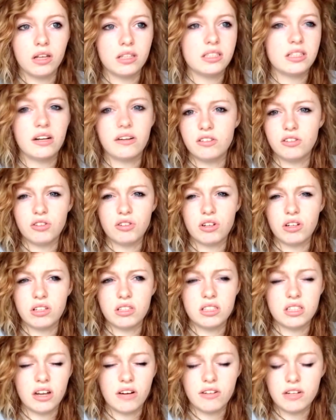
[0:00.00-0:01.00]

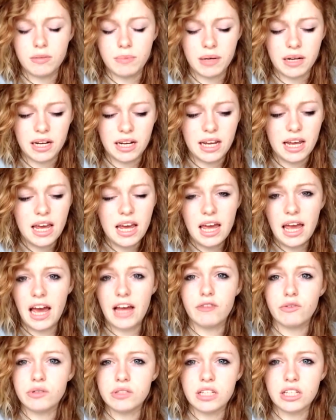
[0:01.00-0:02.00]
stereotypically
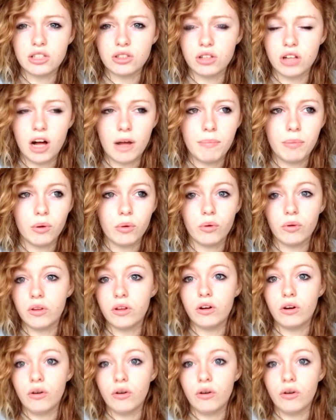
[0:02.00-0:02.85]
heterosexual couple, or,